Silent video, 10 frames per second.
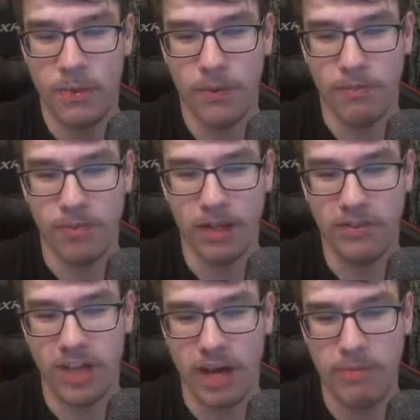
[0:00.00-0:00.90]
blood
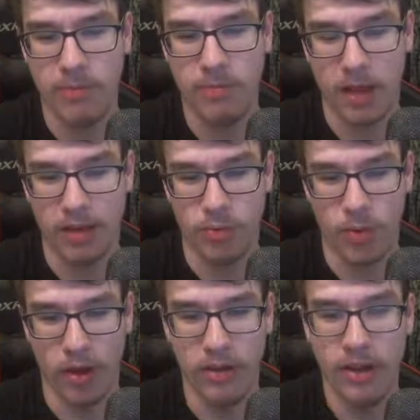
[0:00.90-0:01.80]
gem, plus
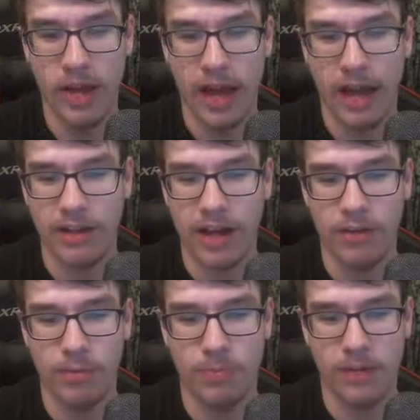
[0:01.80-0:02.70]
one, and it
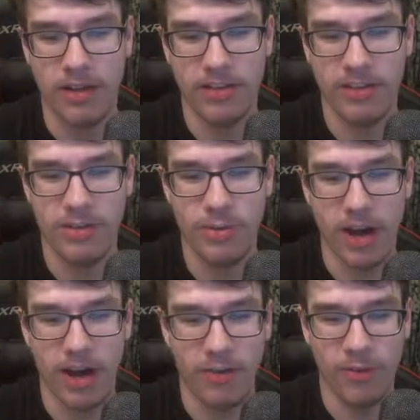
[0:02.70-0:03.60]
has plus two
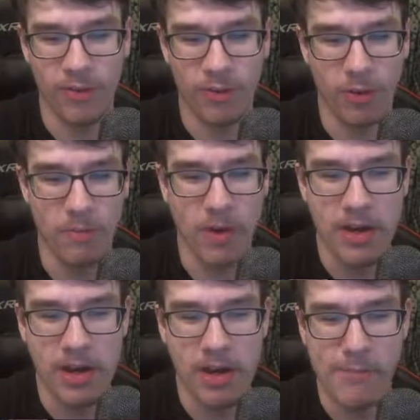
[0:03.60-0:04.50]
health from
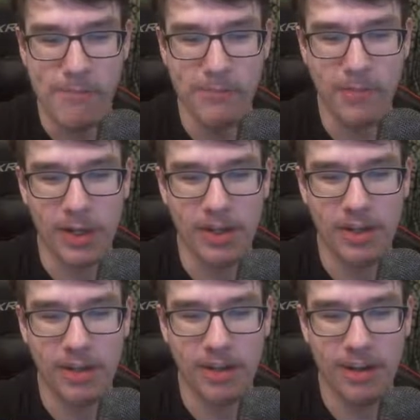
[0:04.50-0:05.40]

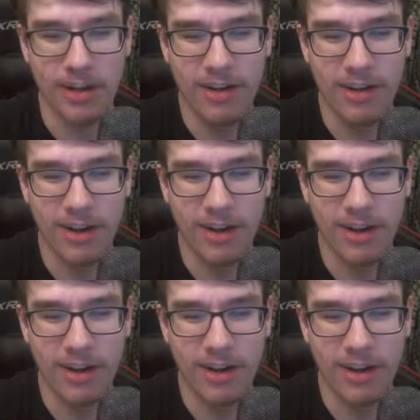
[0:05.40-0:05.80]
Murglhal.